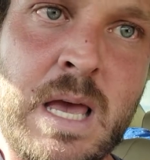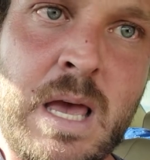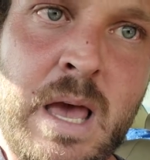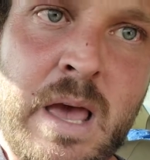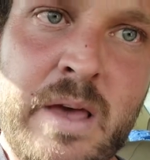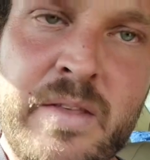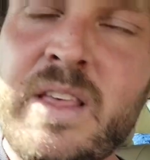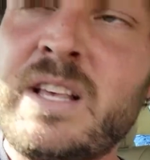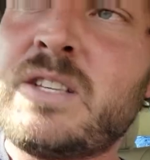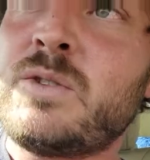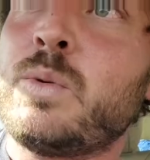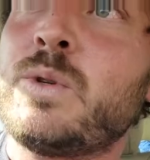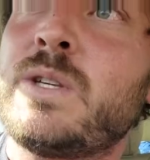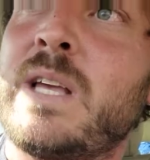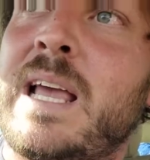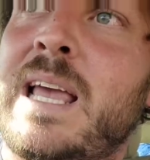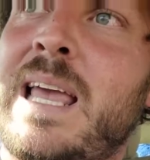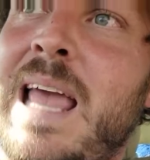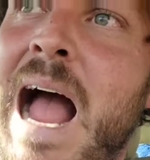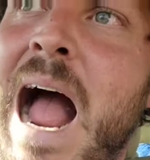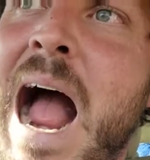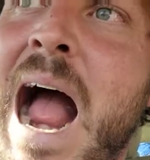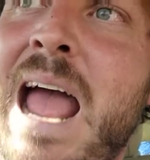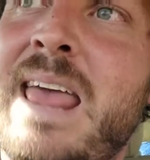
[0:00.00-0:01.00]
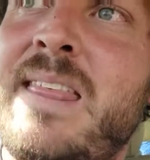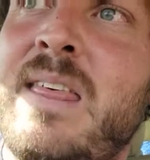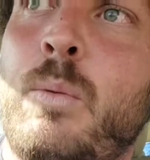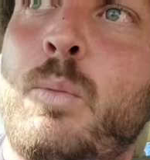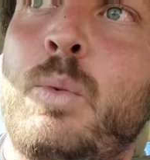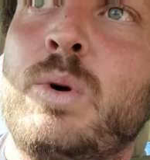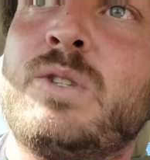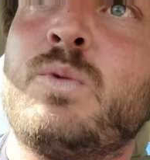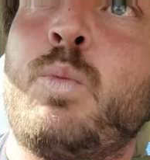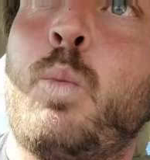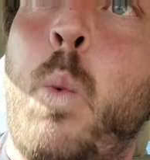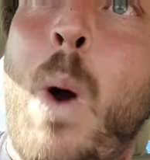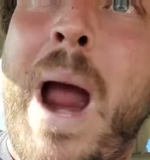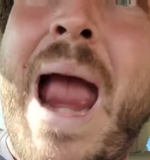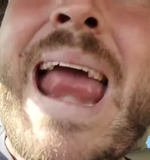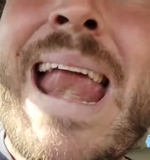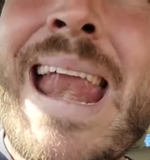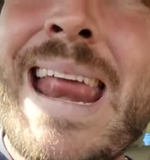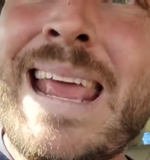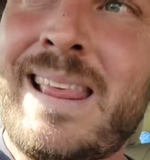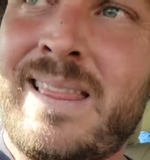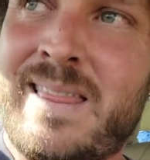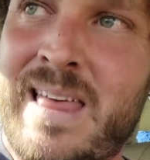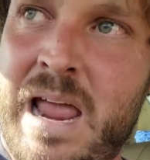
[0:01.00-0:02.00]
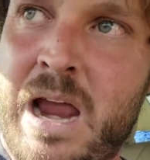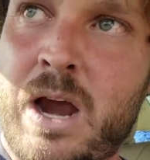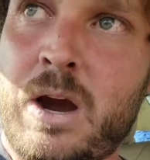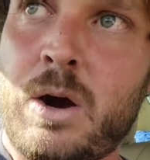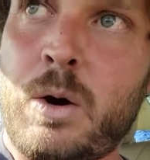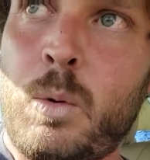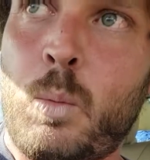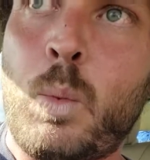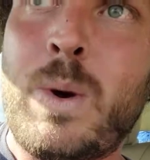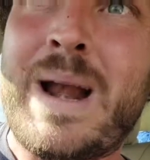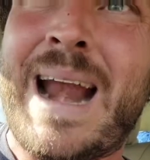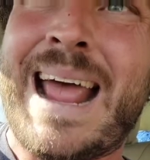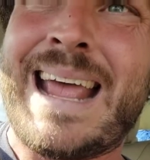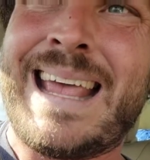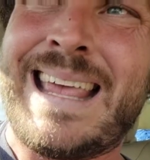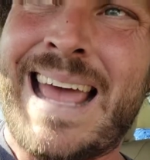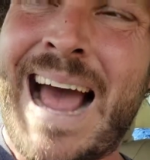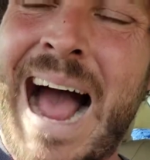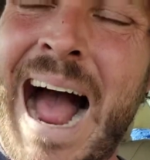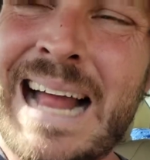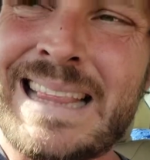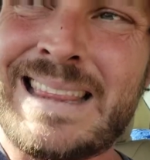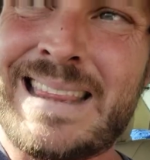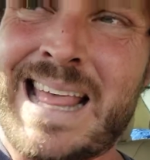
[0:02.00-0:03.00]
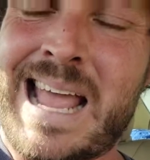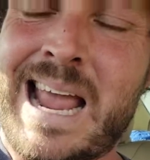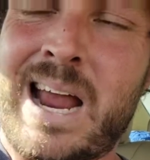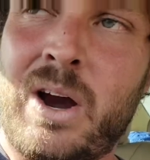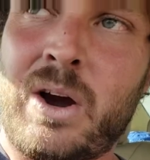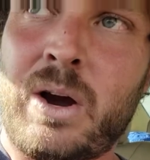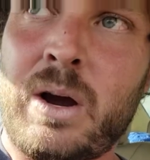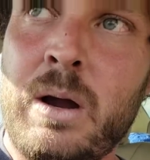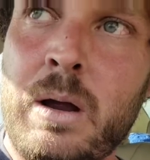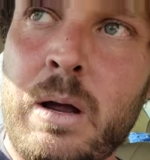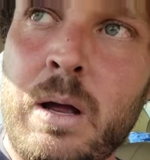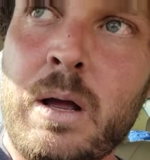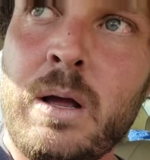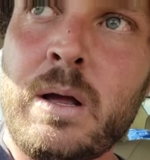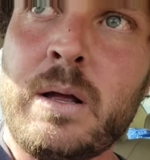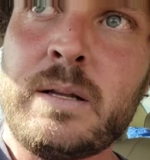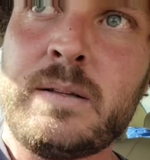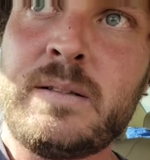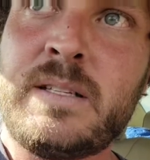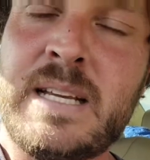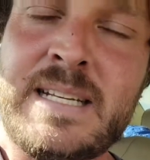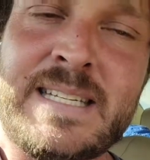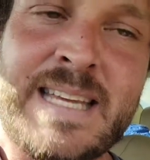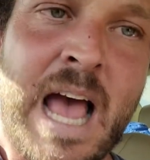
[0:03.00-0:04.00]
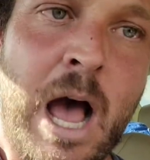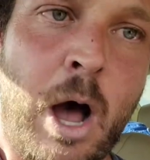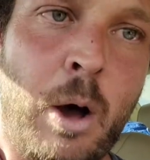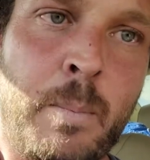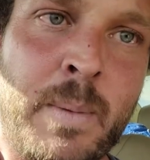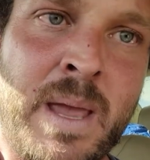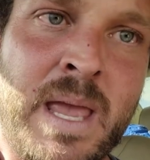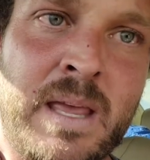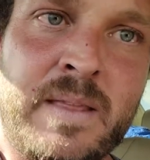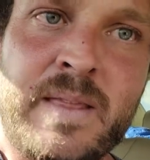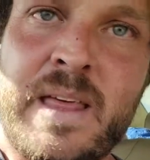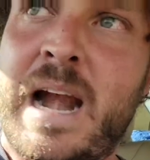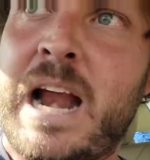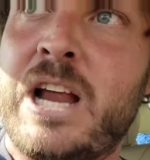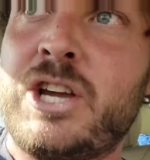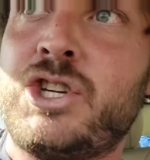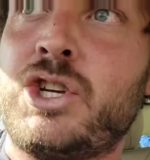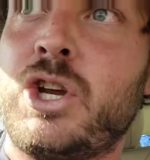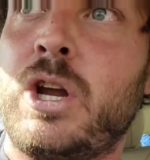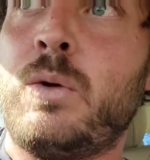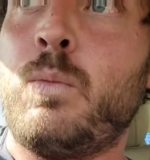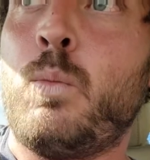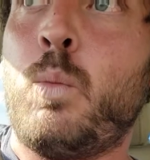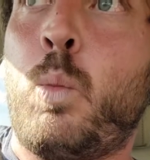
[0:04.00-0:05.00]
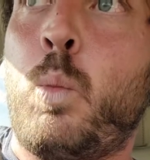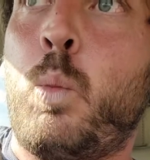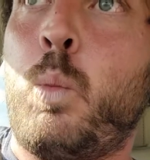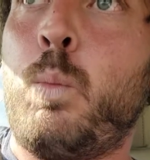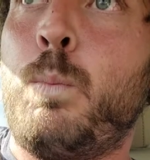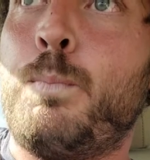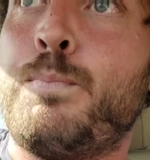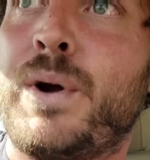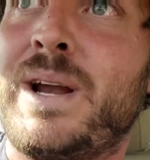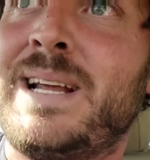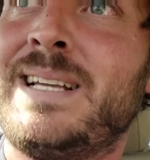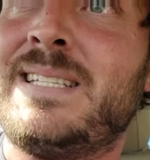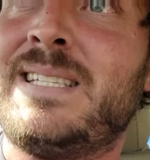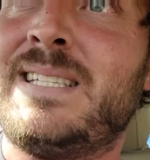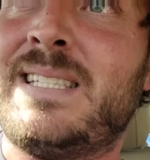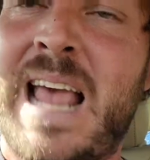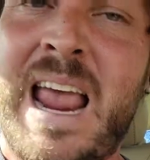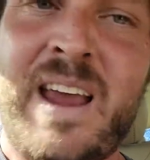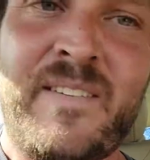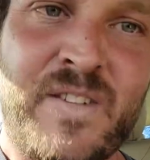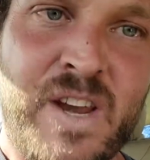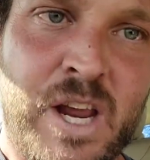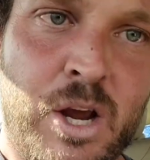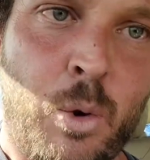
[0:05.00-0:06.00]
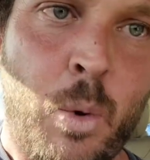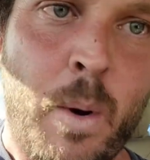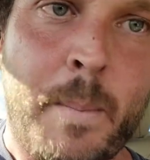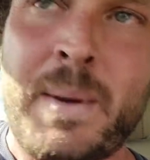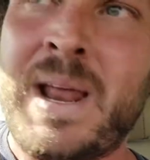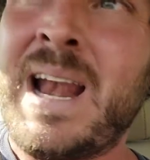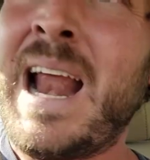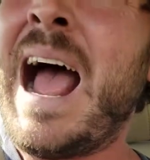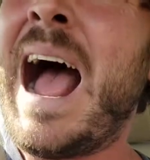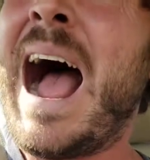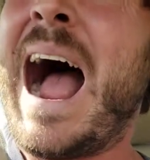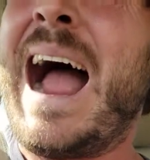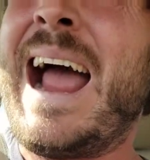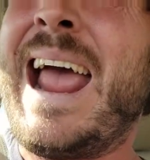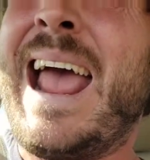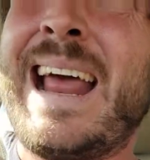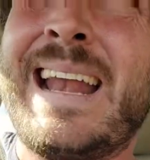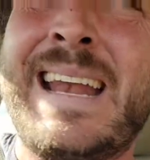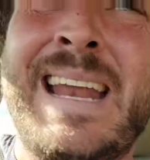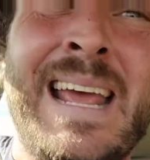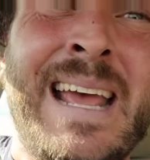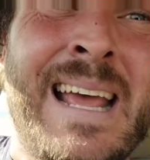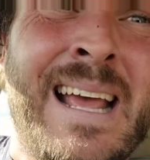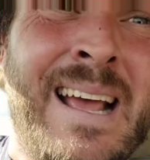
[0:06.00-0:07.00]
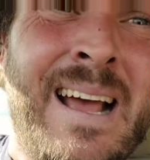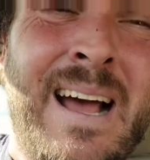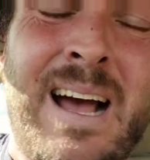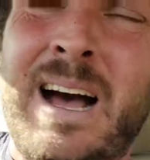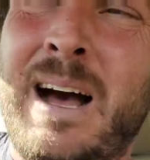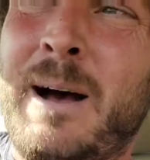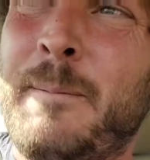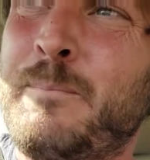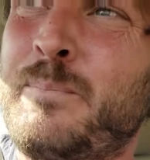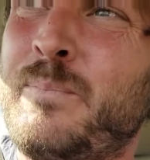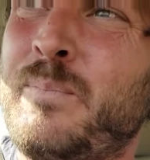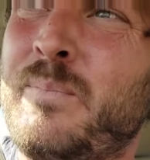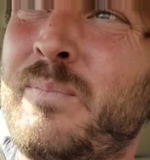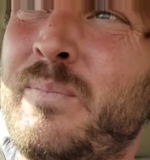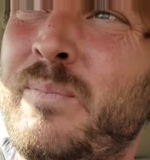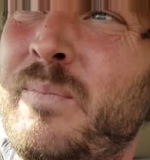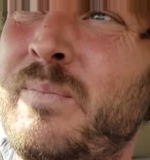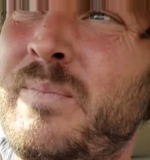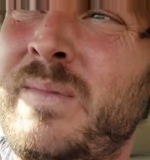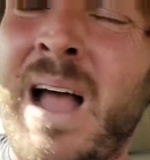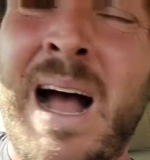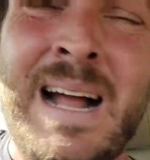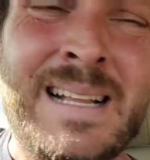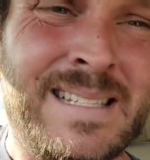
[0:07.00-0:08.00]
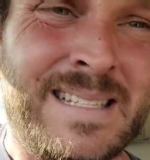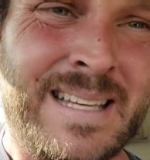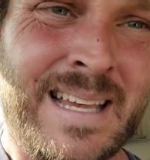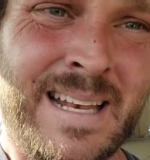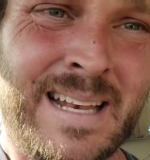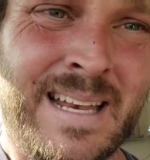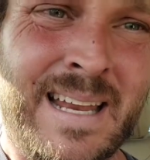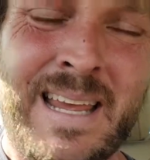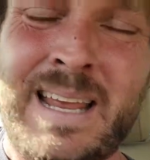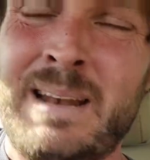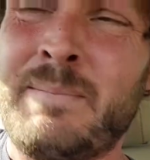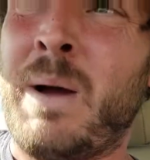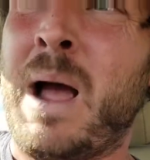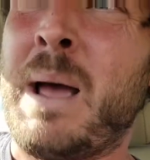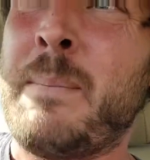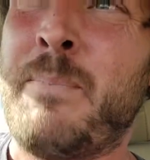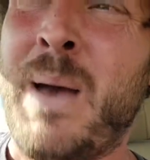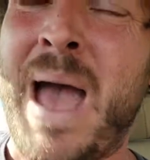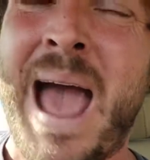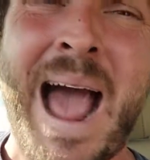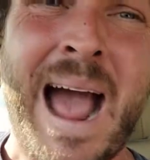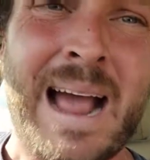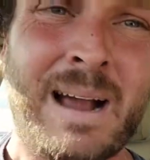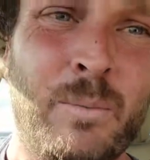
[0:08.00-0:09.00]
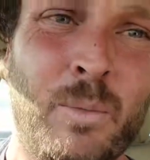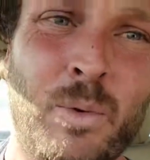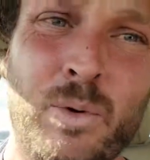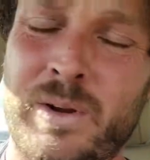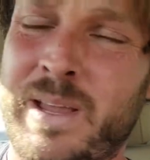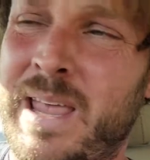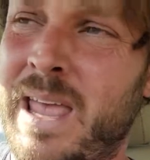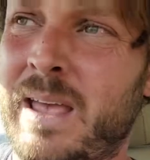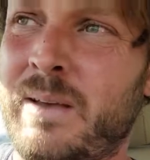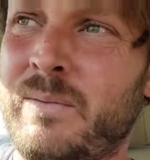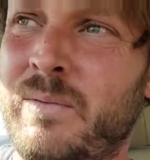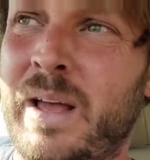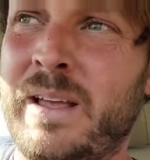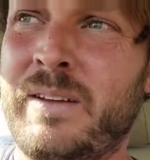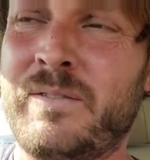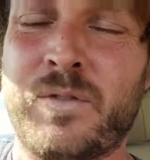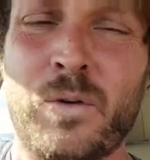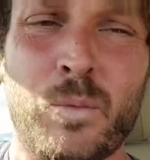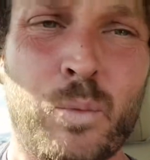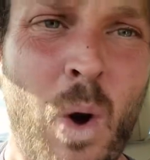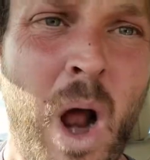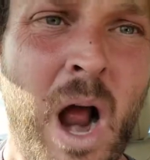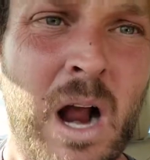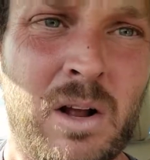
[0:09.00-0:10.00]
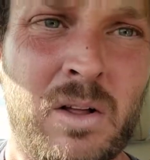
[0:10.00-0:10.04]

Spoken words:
This was a guy that was waiting there when I got there to tell me that I shouldn't bring safety equipment. I had nuts in my bag, or like for rock